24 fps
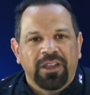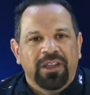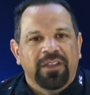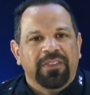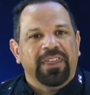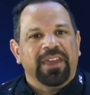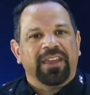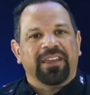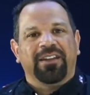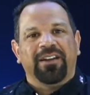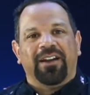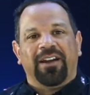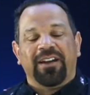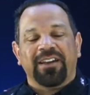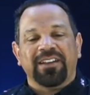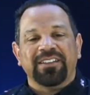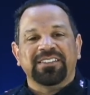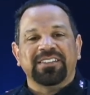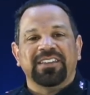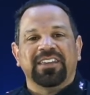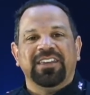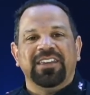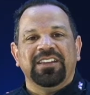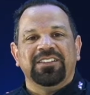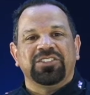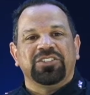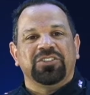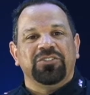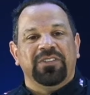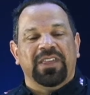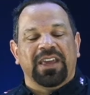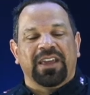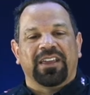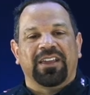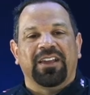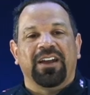that God is against you,
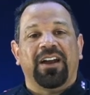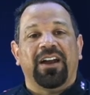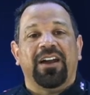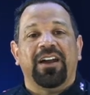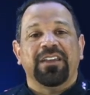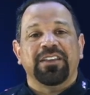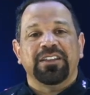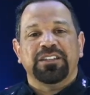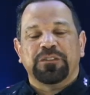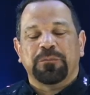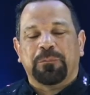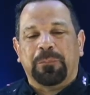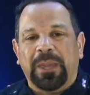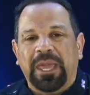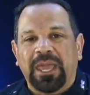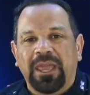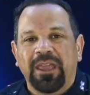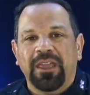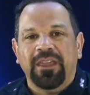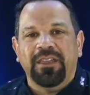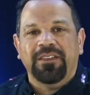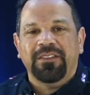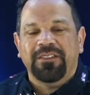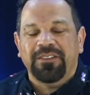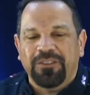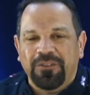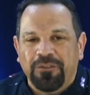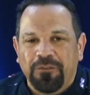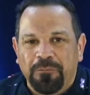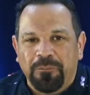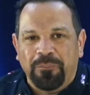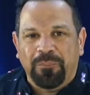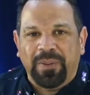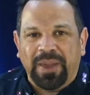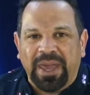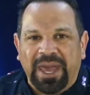that God is paying you
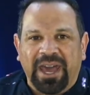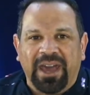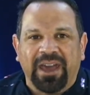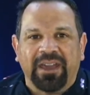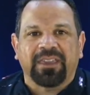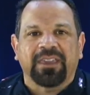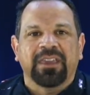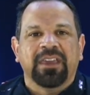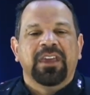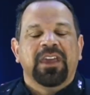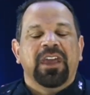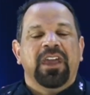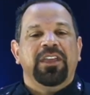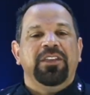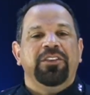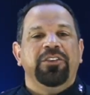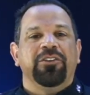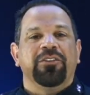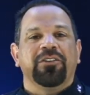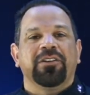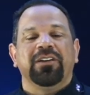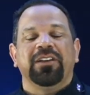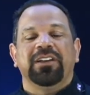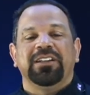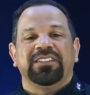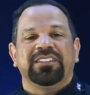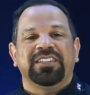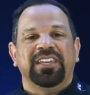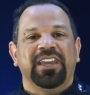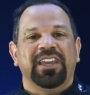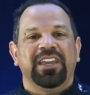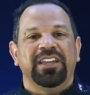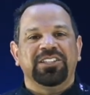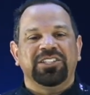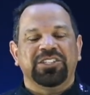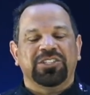back, and you're going to
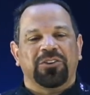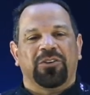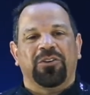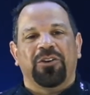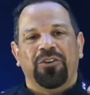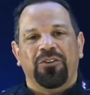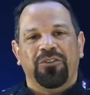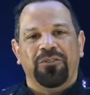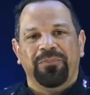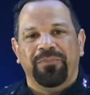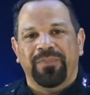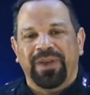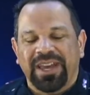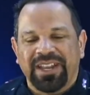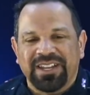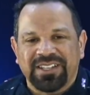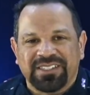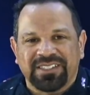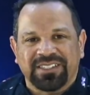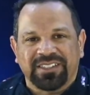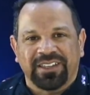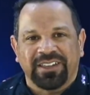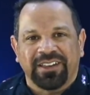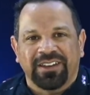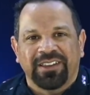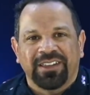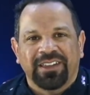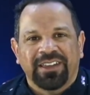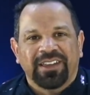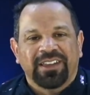taste your own medicine.